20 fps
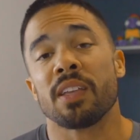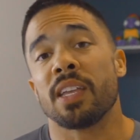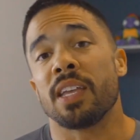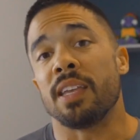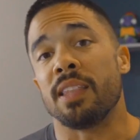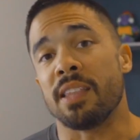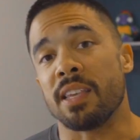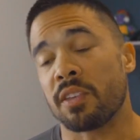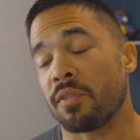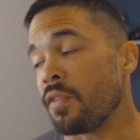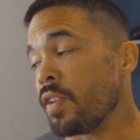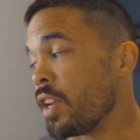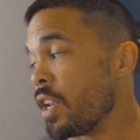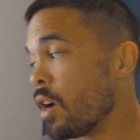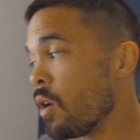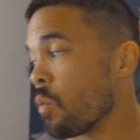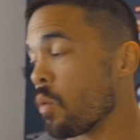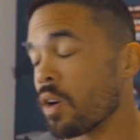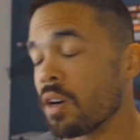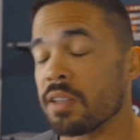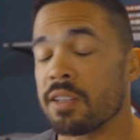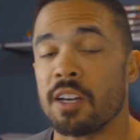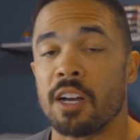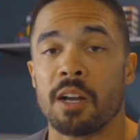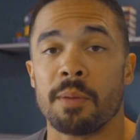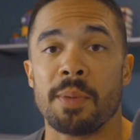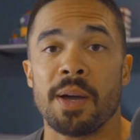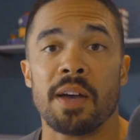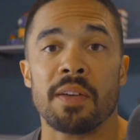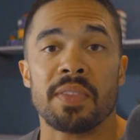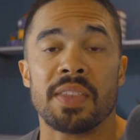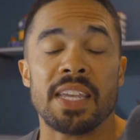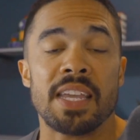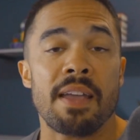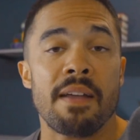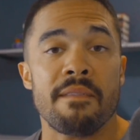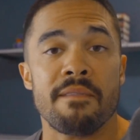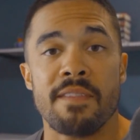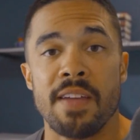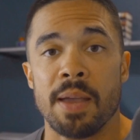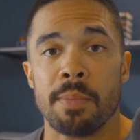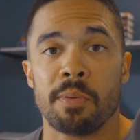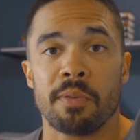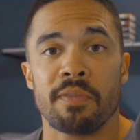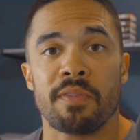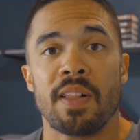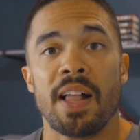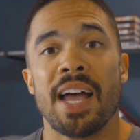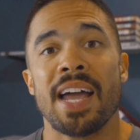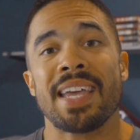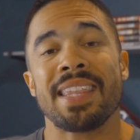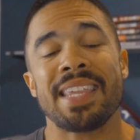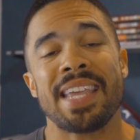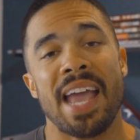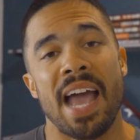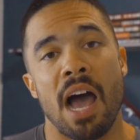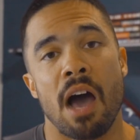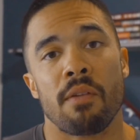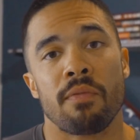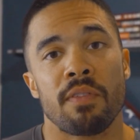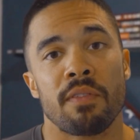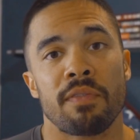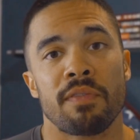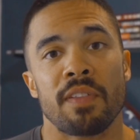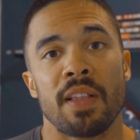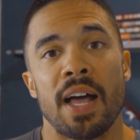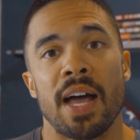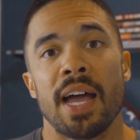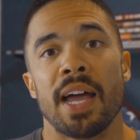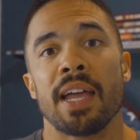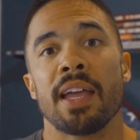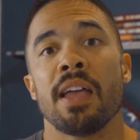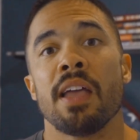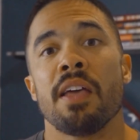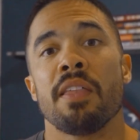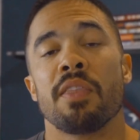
in this video, we're going to talk about the Vaporfly, the Alphafly,